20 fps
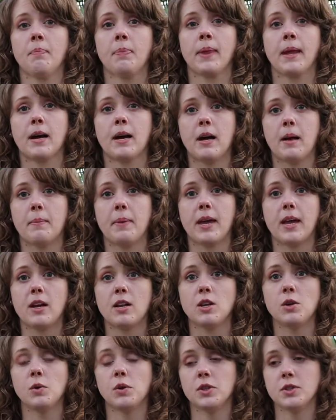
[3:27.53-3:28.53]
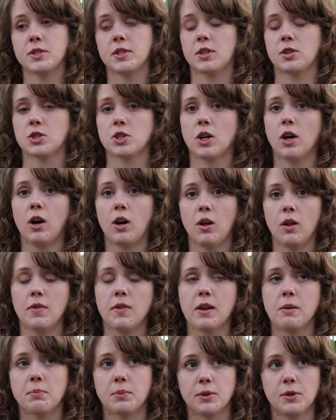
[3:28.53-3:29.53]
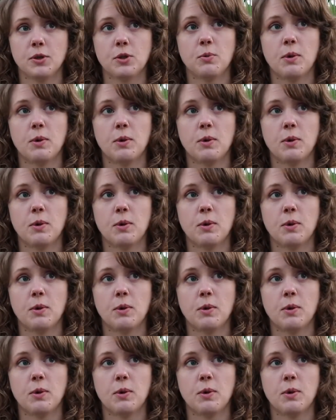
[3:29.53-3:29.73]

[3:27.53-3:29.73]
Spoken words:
annuals that are tall and they bloom.